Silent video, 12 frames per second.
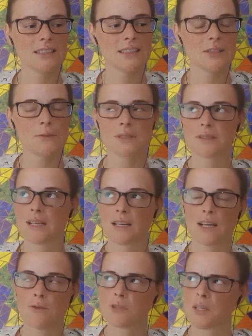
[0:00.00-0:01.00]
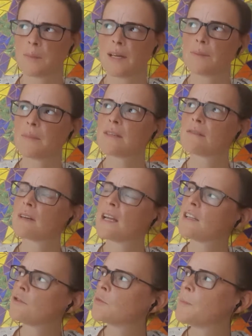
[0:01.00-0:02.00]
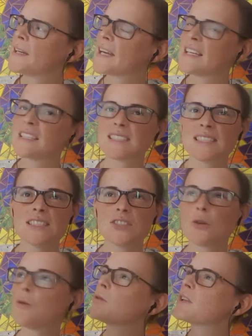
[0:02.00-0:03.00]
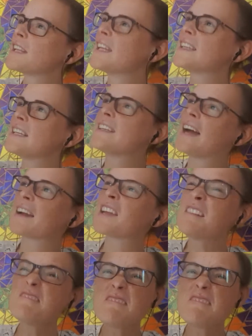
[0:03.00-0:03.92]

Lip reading: it was like, I look in my mirror and I look back and I see this old lady like,